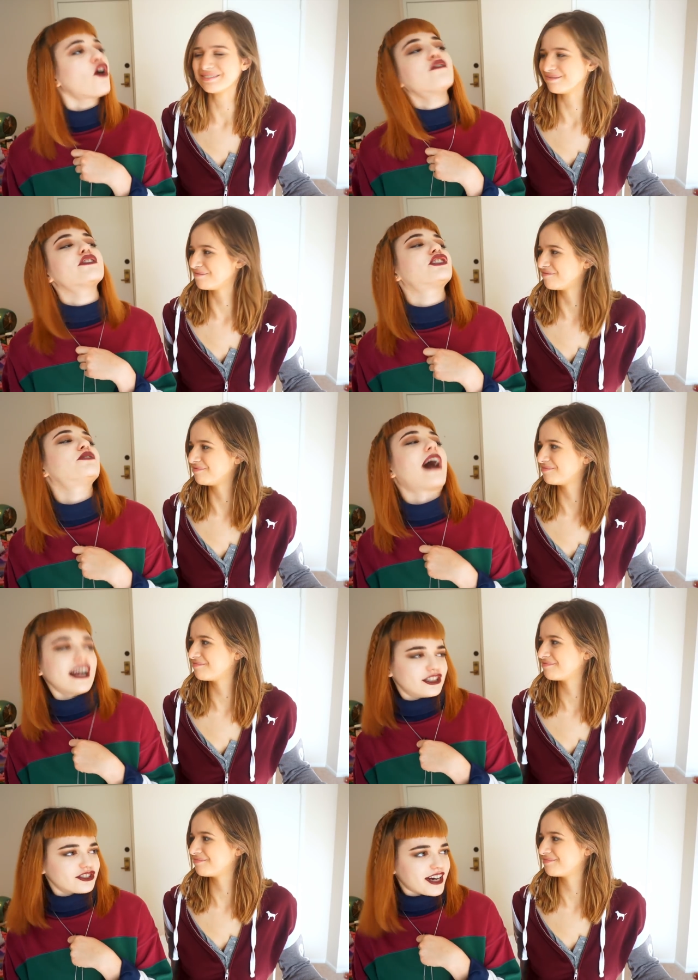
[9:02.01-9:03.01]
Speaker 1: over
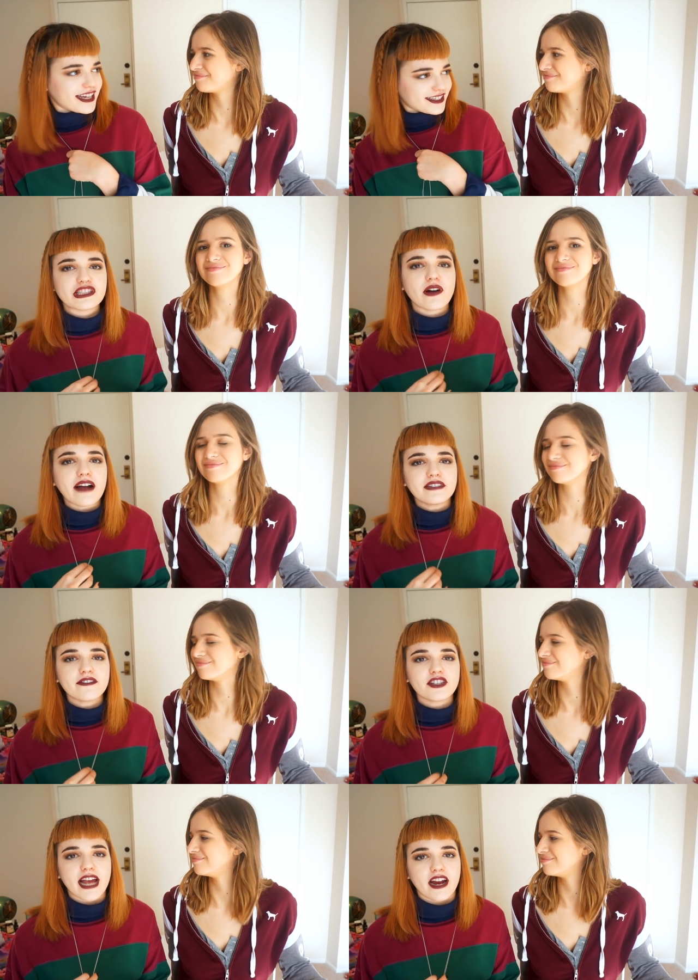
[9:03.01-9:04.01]
200. So I've
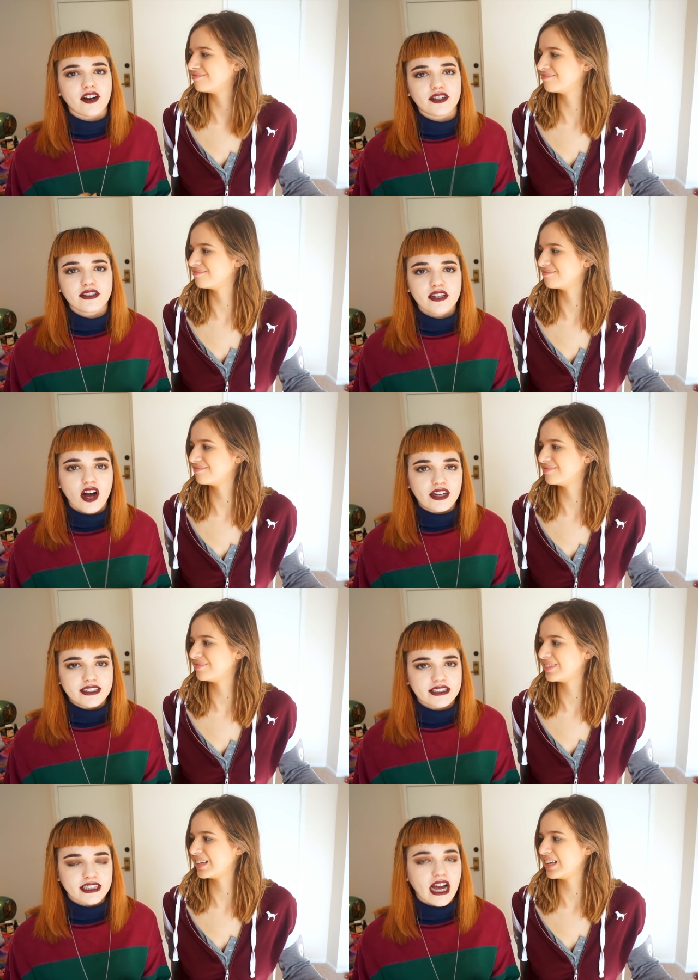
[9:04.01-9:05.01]
never never cared,
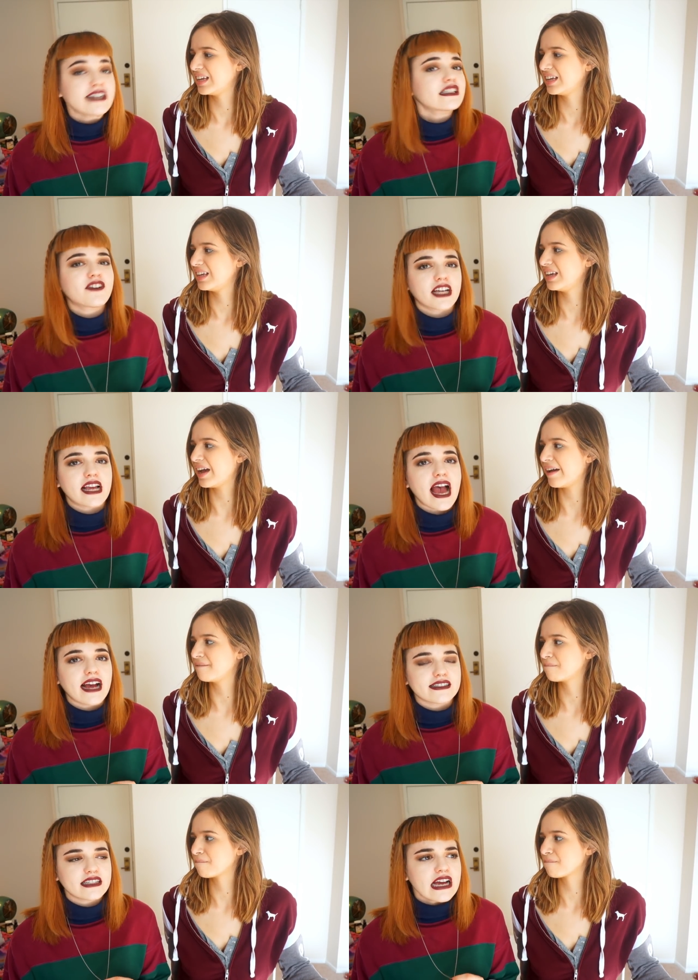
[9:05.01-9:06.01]
honestly. I just fucking yeah.
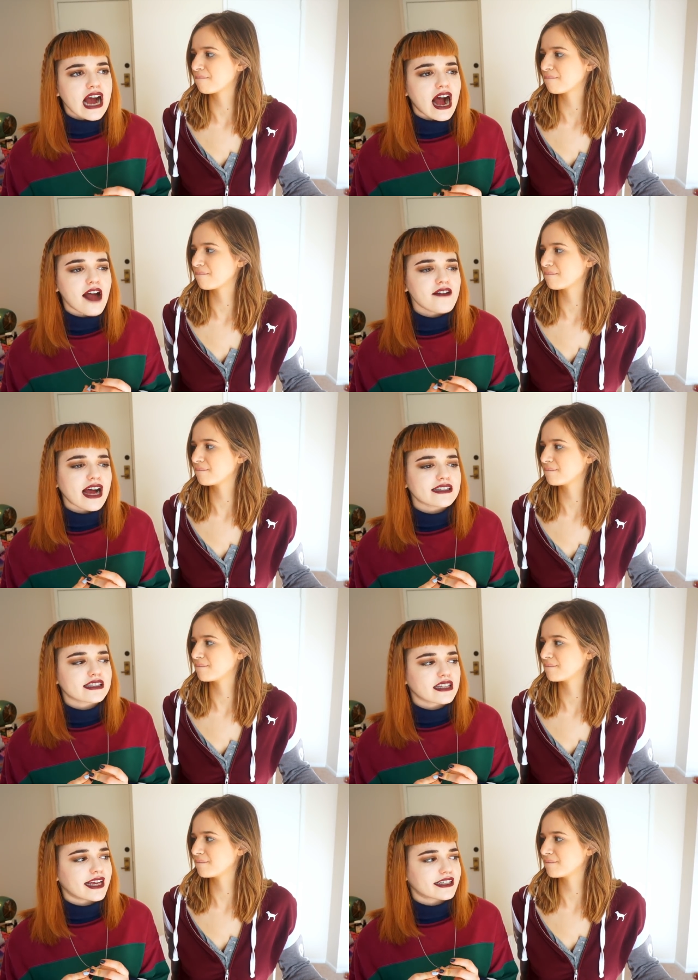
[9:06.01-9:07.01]
ask. I've
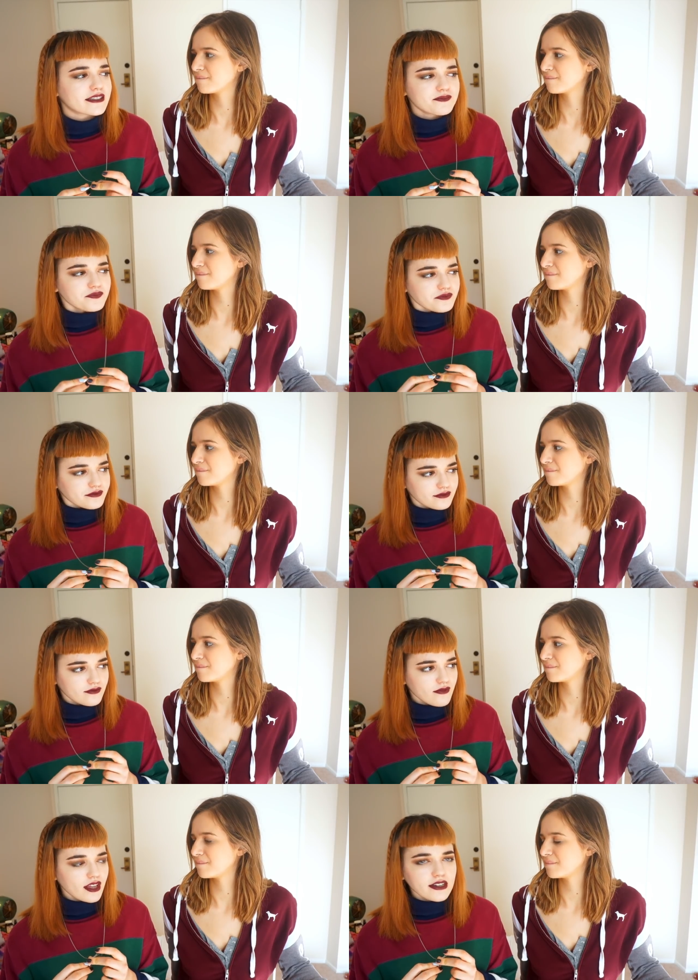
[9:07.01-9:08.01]
asked like
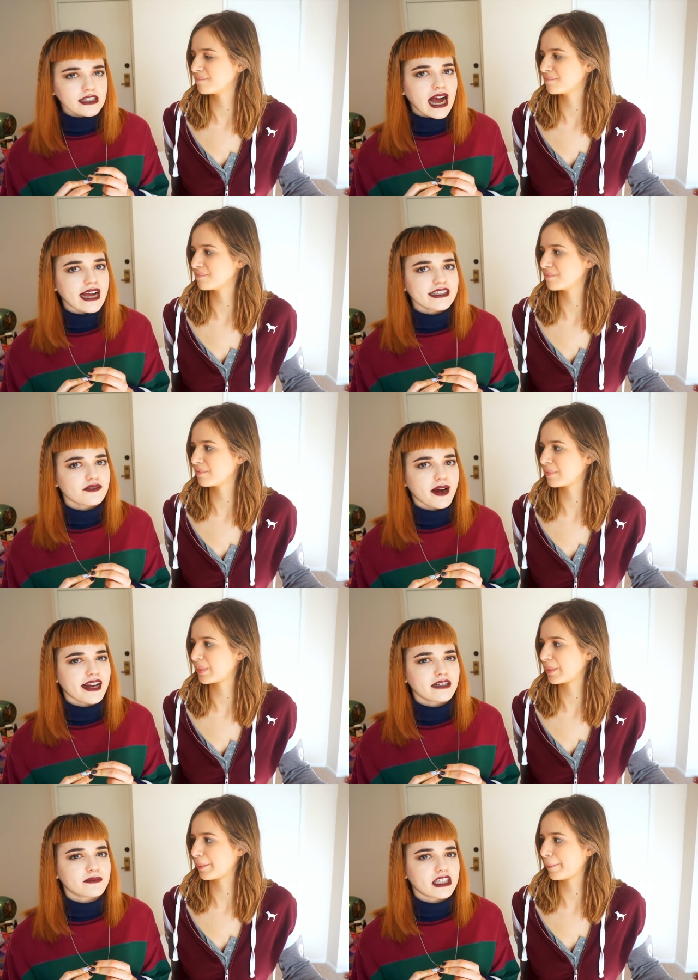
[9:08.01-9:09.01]
guys
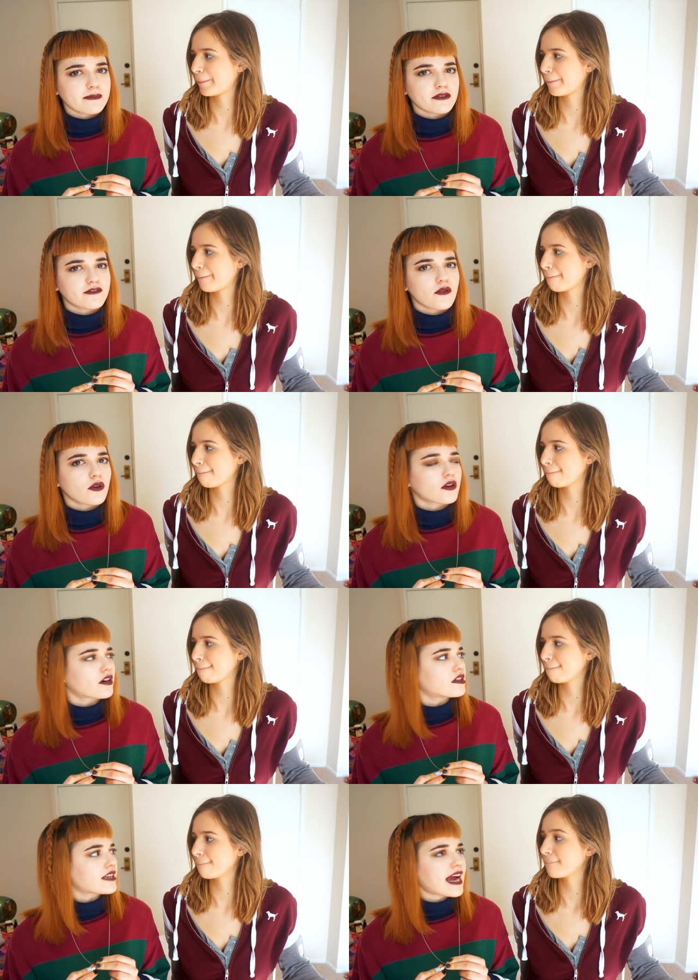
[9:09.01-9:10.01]
randomly
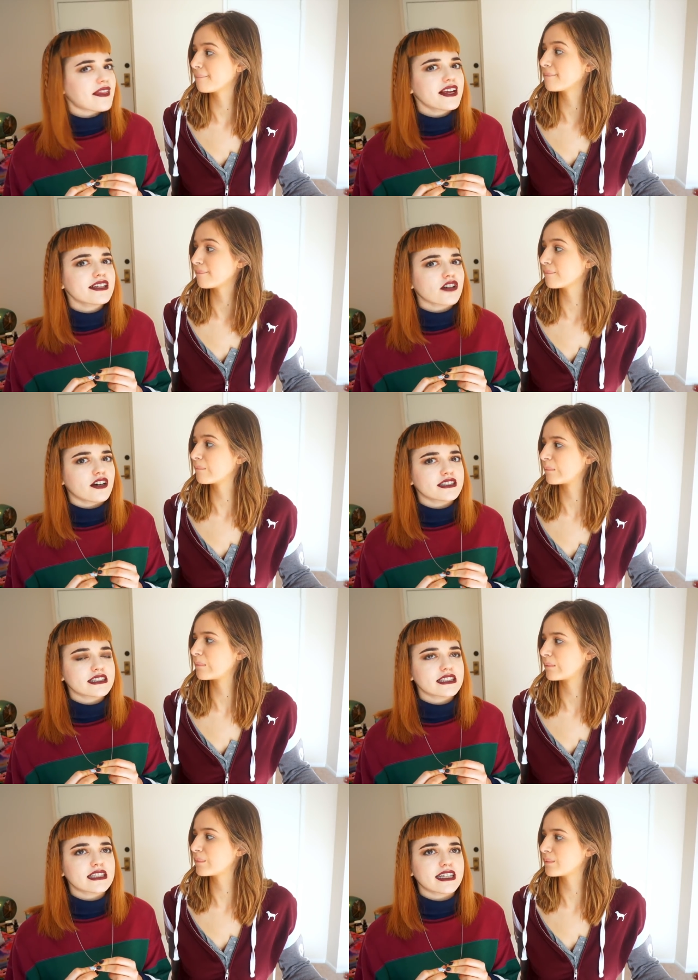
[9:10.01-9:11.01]
before. Like I think it's
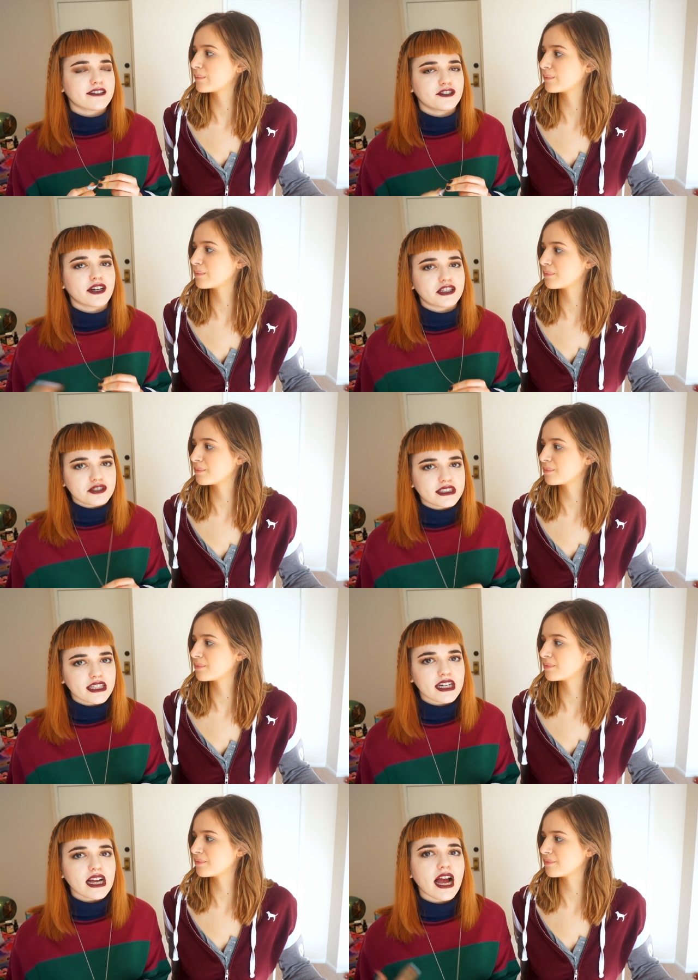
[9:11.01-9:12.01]
honestly like if you're
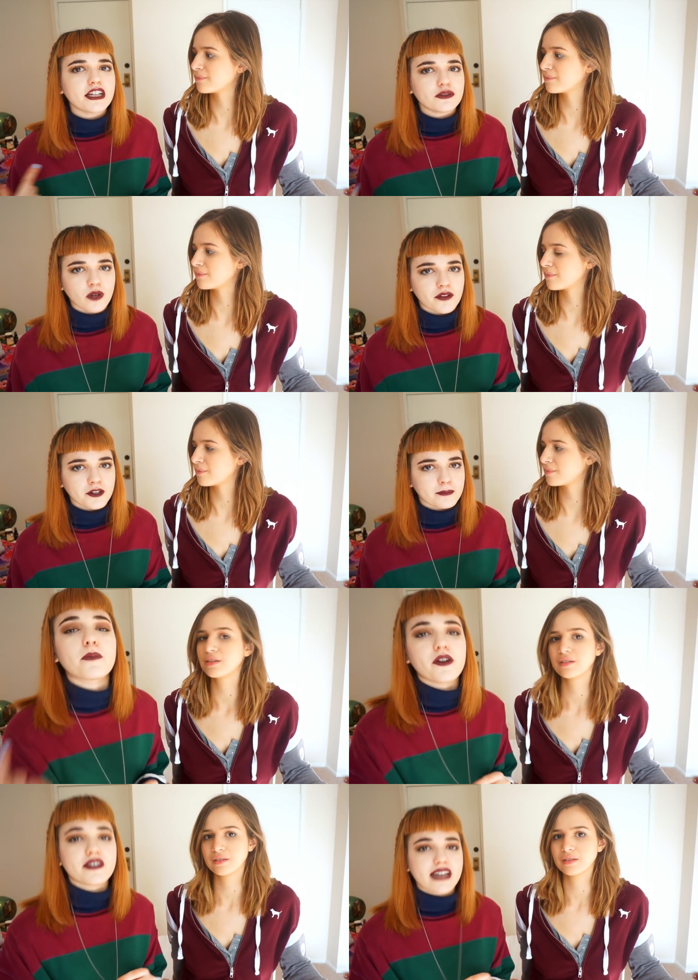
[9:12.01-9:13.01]
interested in a guy and you want their
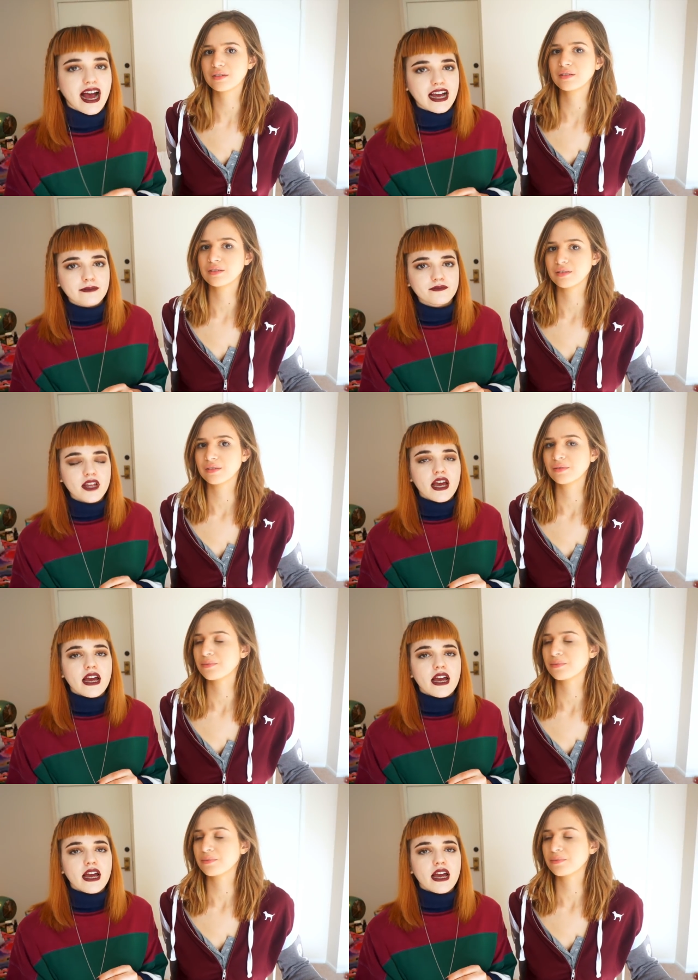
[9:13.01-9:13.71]
birth time,